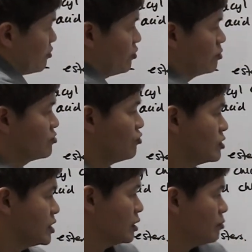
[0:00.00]
it forms
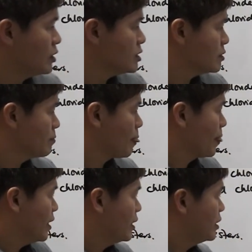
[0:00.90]
four single bonds.
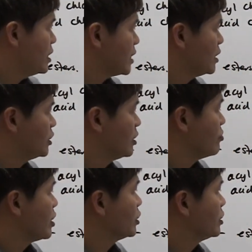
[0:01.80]
This addition
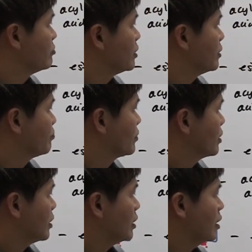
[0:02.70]
reaction, right,
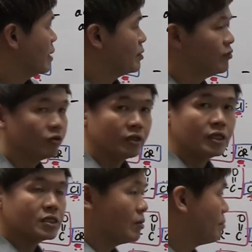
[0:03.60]
cannot happen for
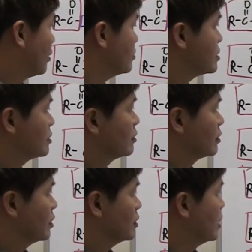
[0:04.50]
these compounds.
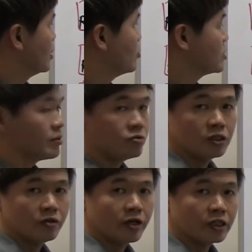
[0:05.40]
They undergo
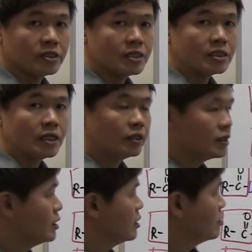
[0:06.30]
substitution reactions instead.
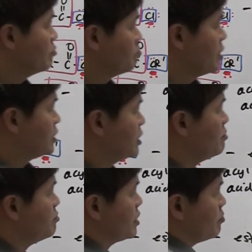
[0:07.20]

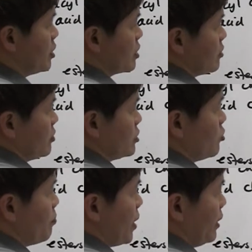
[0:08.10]
Basically, because of this
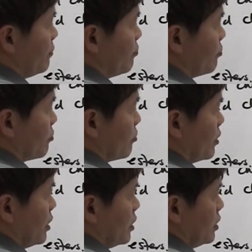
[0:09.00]
lone pair,
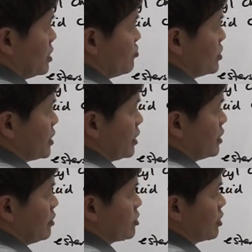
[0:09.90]
this first
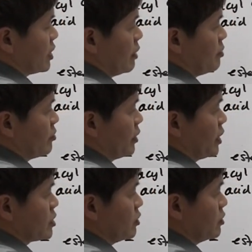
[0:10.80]
atom next to the carbon, right,
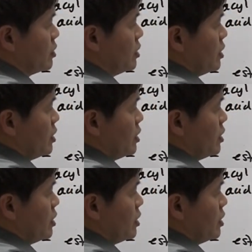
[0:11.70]
has got